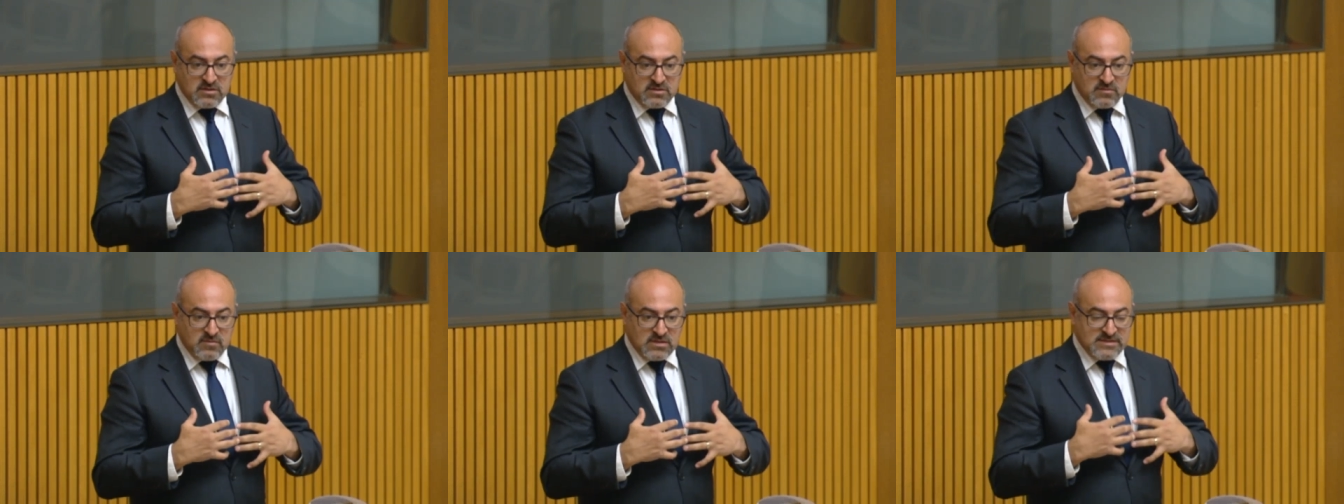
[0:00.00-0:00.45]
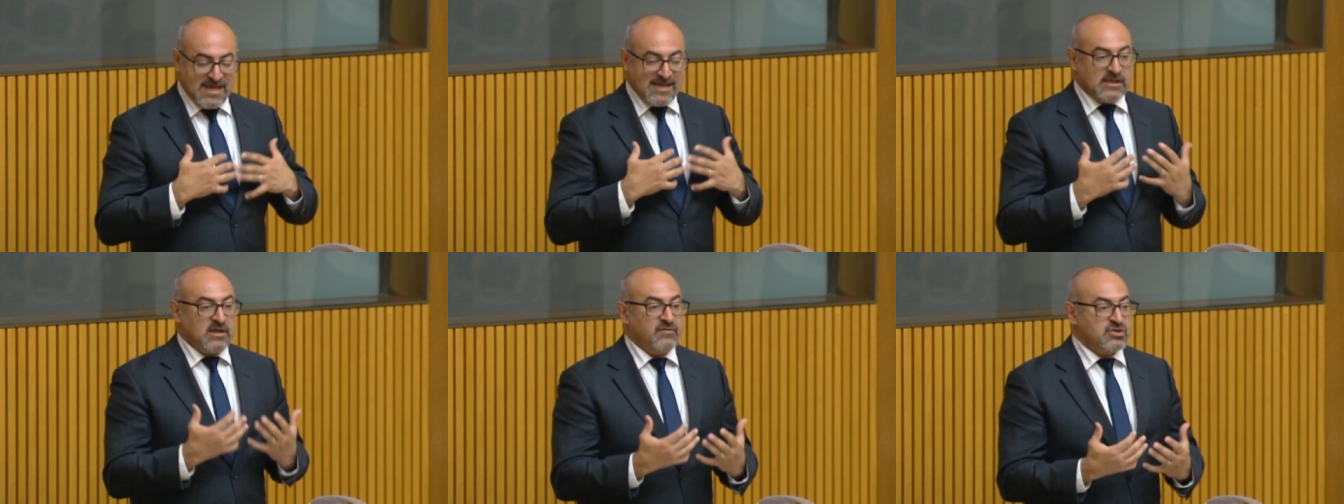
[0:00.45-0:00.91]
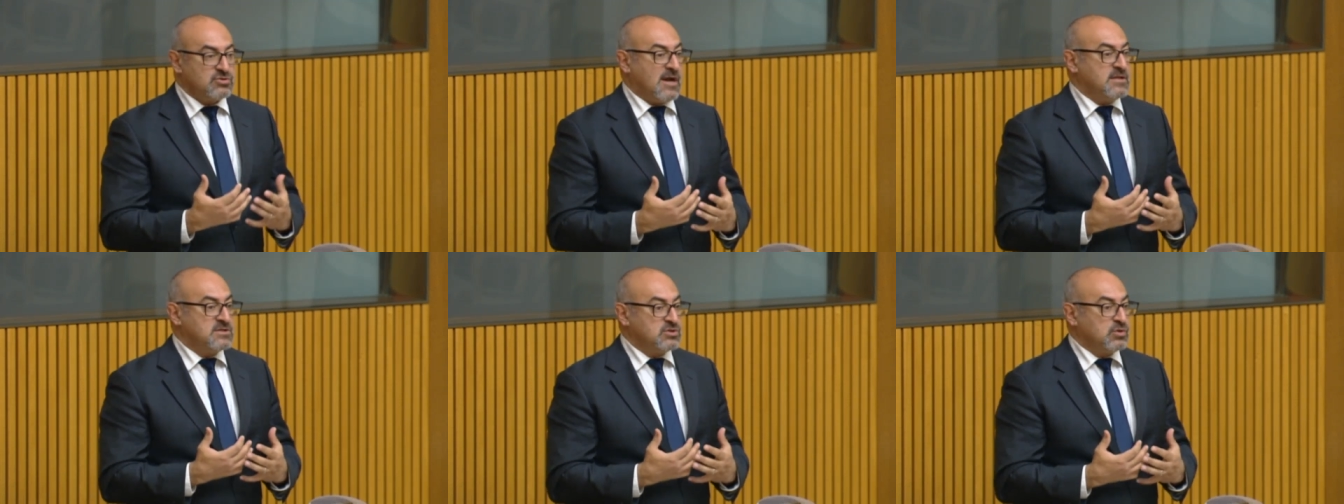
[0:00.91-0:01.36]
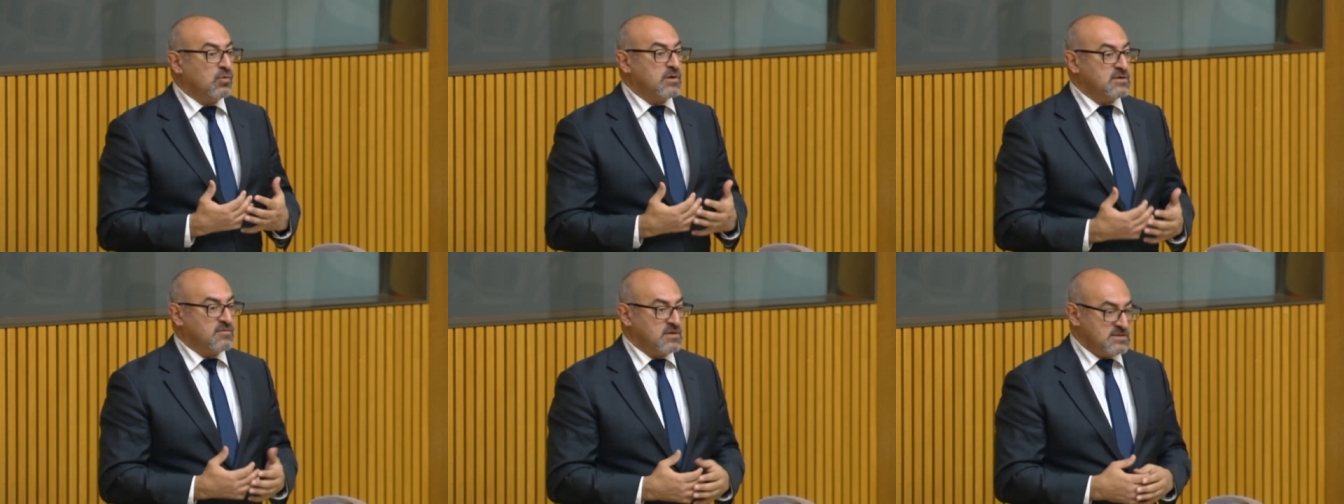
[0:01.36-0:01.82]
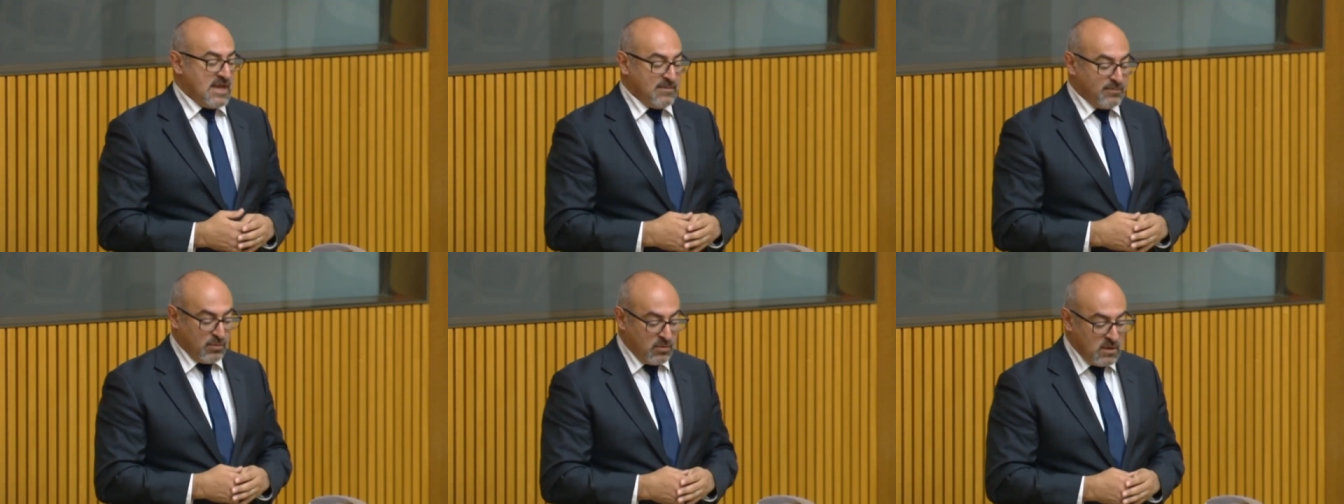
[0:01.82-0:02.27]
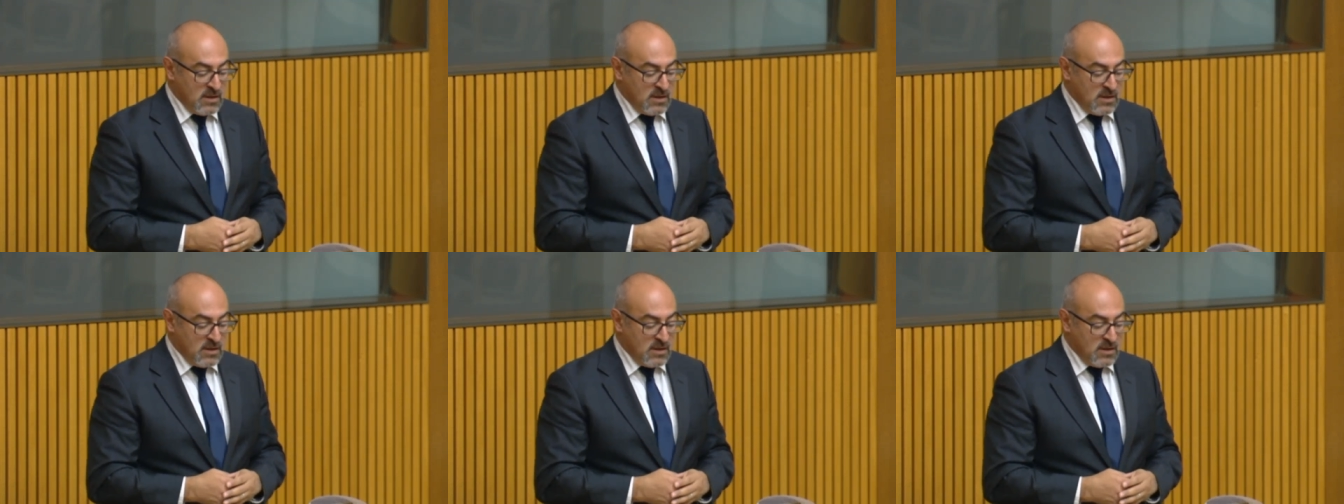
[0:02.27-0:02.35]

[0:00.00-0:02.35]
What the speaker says: the telling of Australian stories, for example,